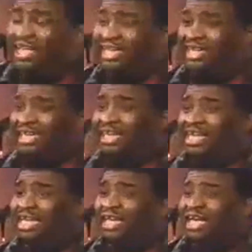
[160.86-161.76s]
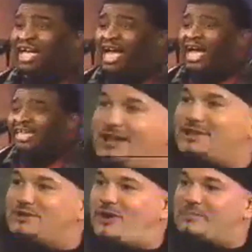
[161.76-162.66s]
Howie, why the
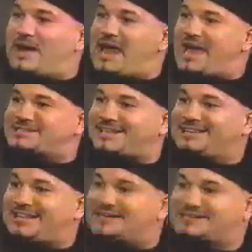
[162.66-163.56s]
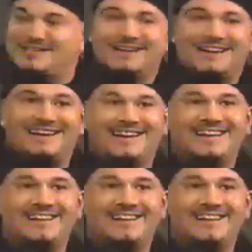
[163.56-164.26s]
hell are you on my ass? Howie, I see my